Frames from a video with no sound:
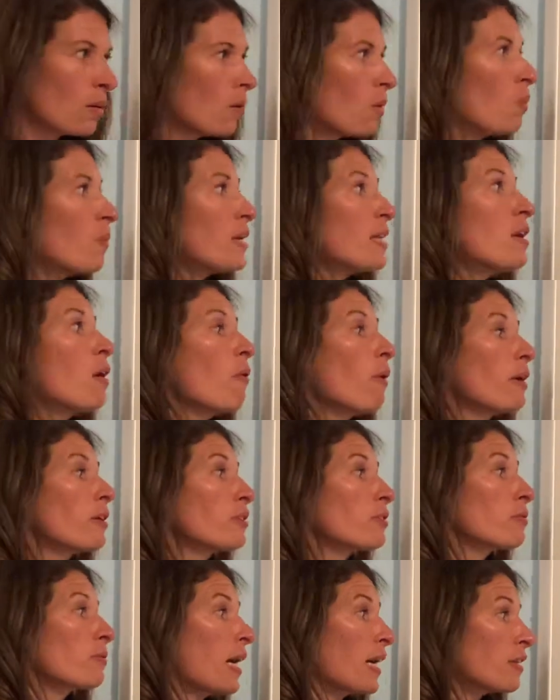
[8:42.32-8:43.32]
We know our
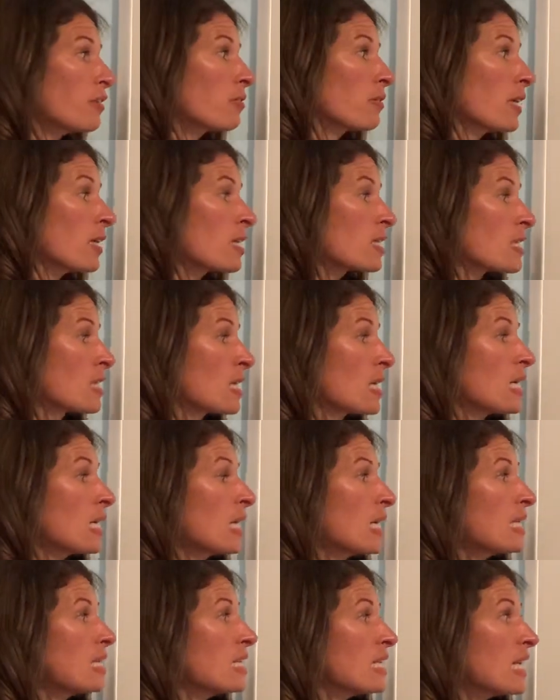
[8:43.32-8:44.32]
directrix
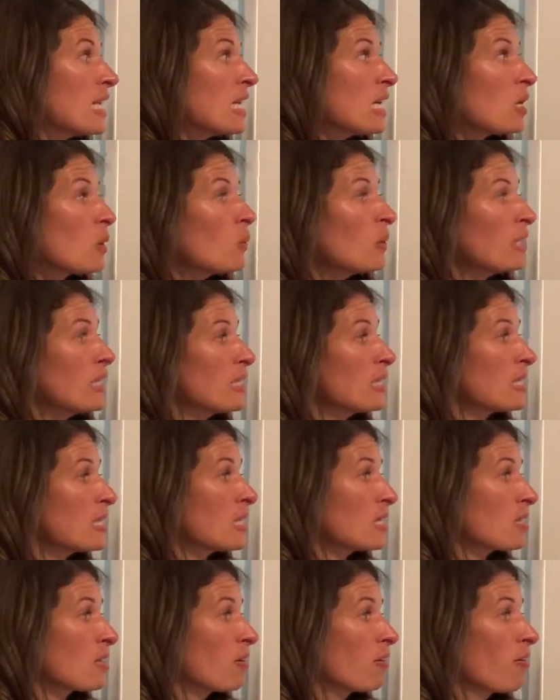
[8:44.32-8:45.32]
is
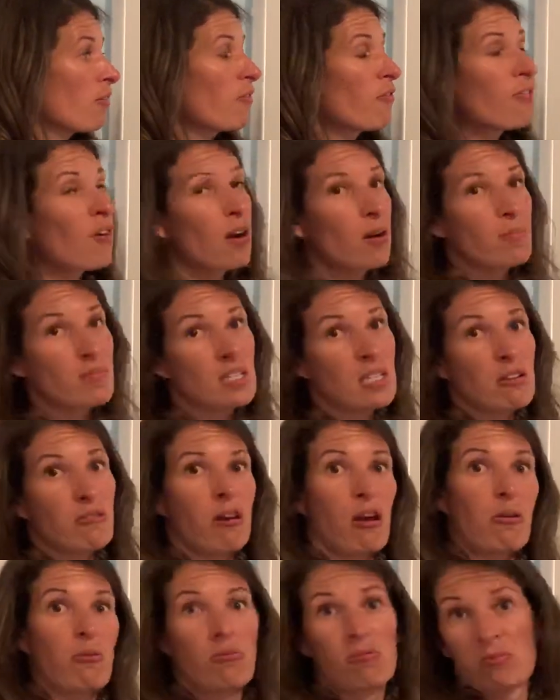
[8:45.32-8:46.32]
equidistant from 0.
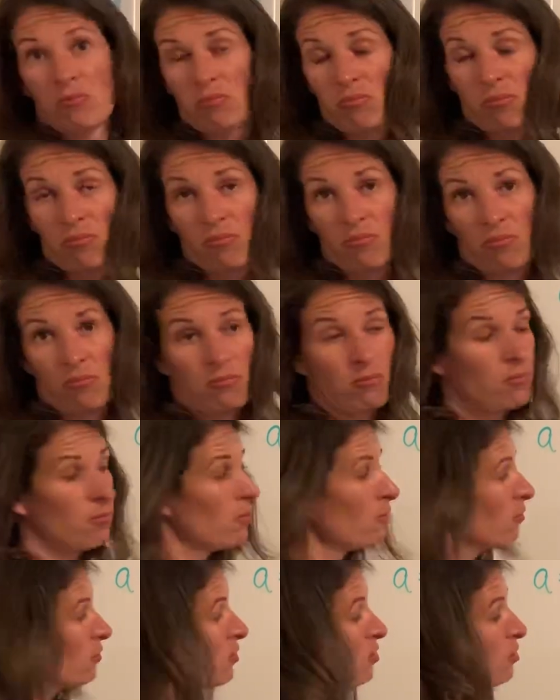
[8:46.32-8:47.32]

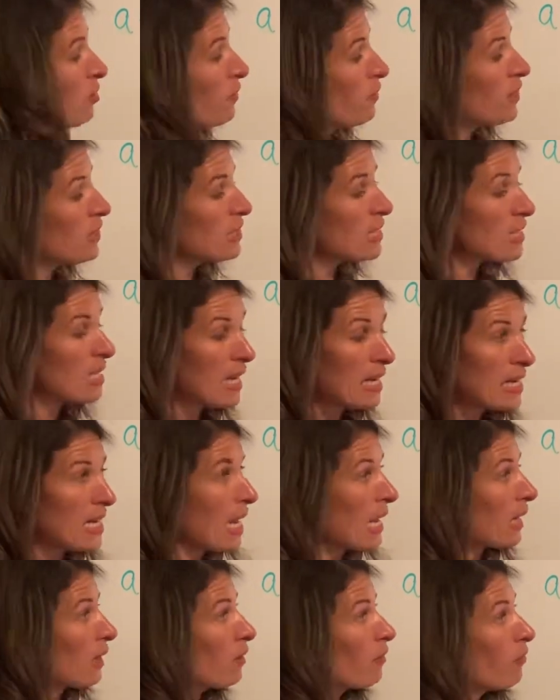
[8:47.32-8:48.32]
So if this is at
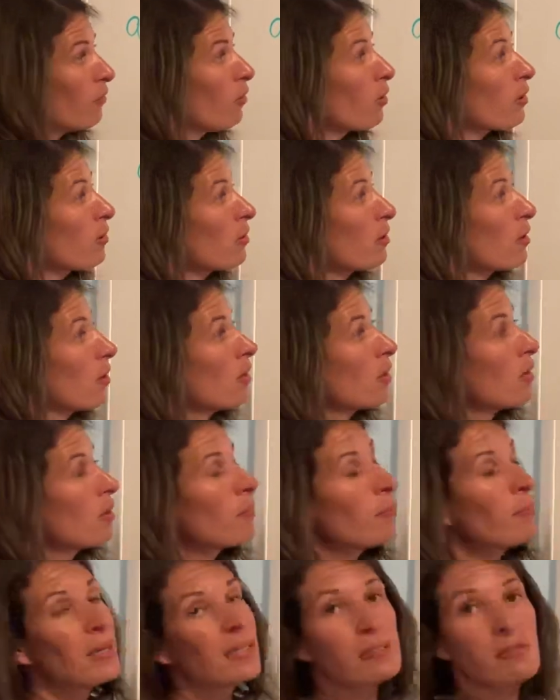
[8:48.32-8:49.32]
-4,
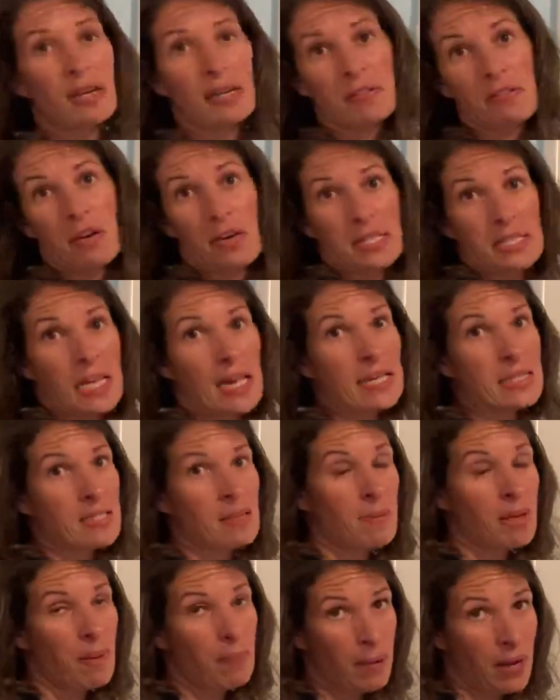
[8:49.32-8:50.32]
my directrix has to be
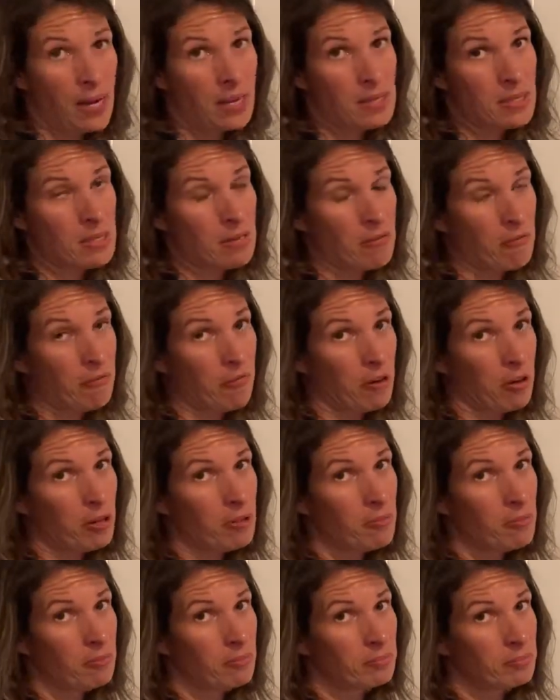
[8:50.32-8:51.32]
at +4.
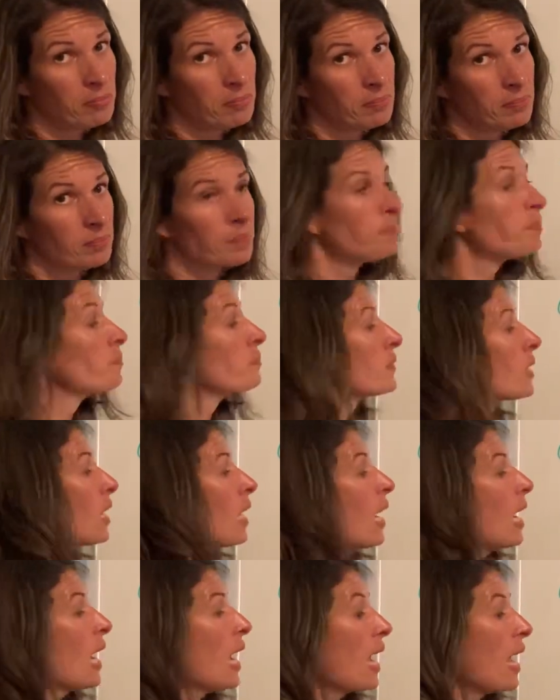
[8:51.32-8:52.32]

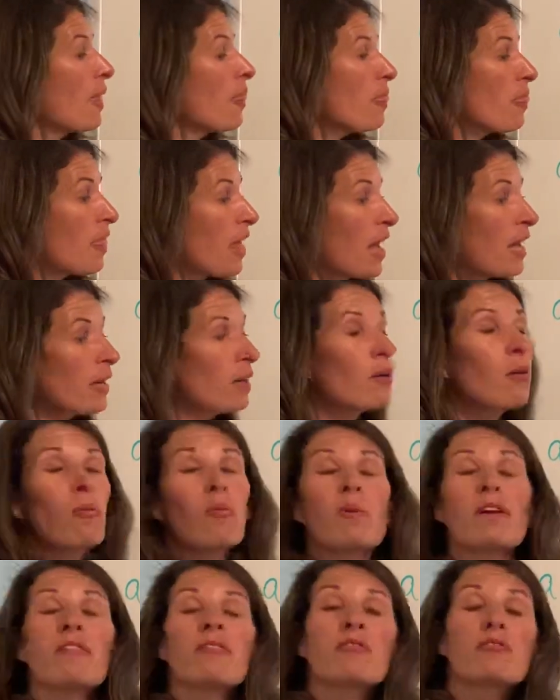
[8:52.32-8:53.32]
And then
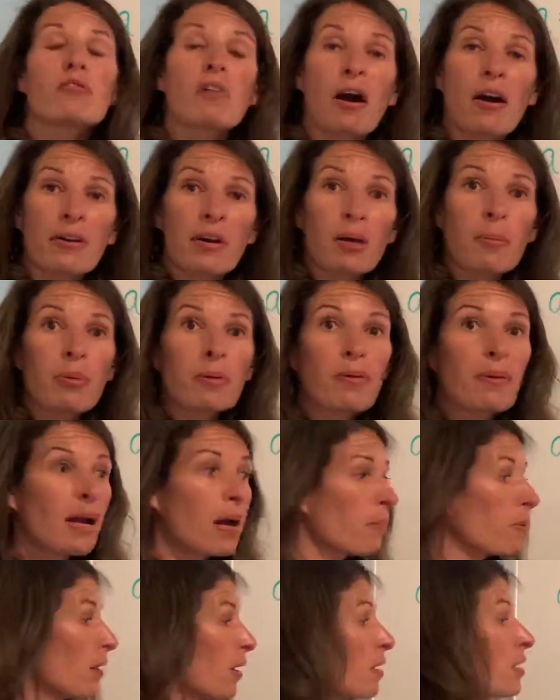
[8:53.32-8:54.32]
we've drawn our
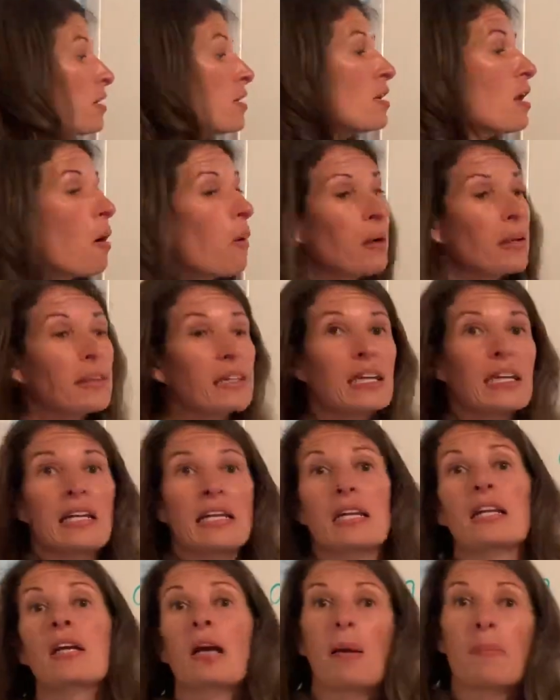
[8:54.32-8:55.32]
parabola knowing that it
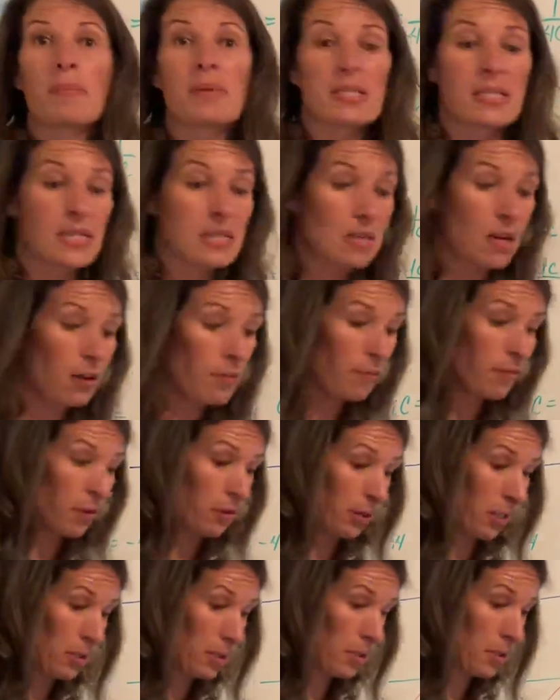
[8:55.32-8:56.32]
encompasses our
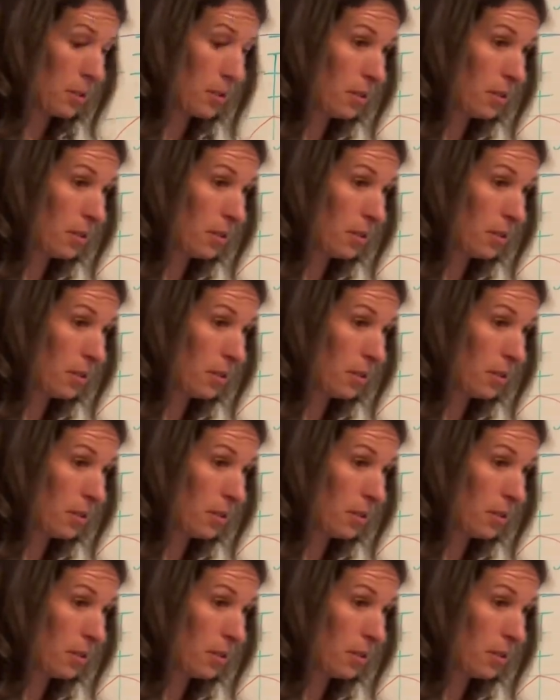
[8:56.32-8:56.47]
focus.